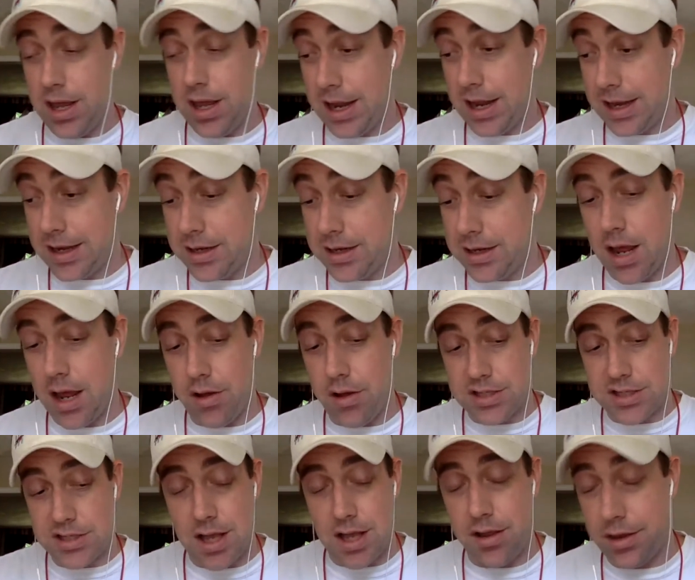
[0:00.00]
and I can tell
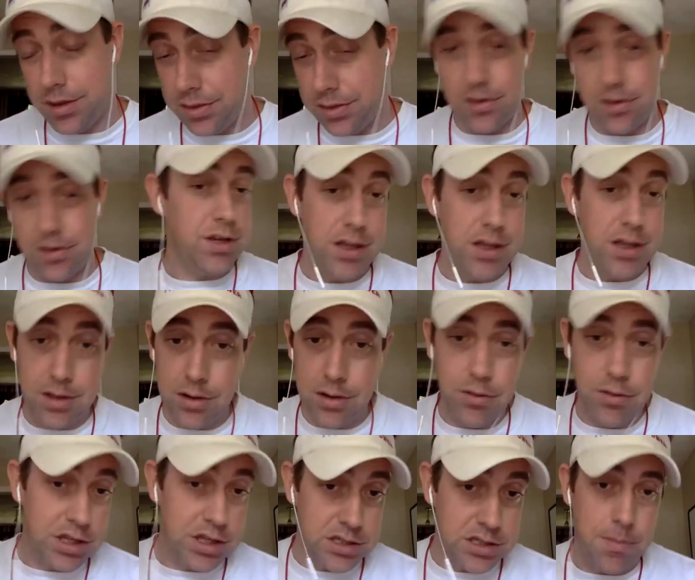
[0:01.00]
it's selling 13
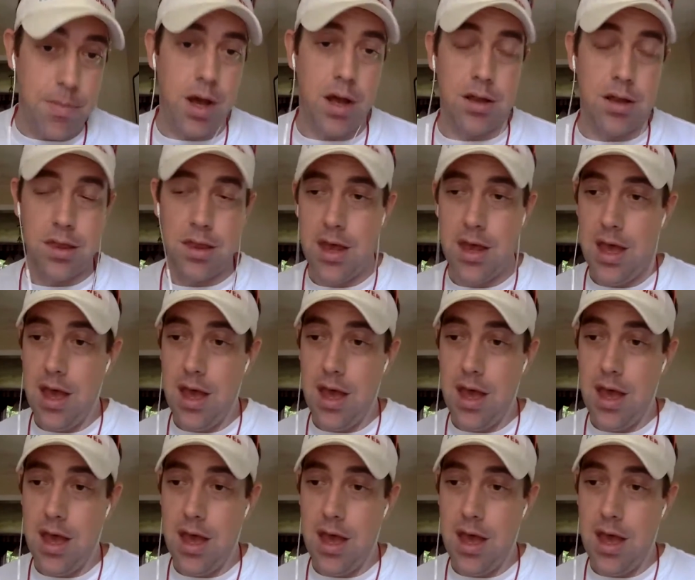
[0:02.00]
units a month.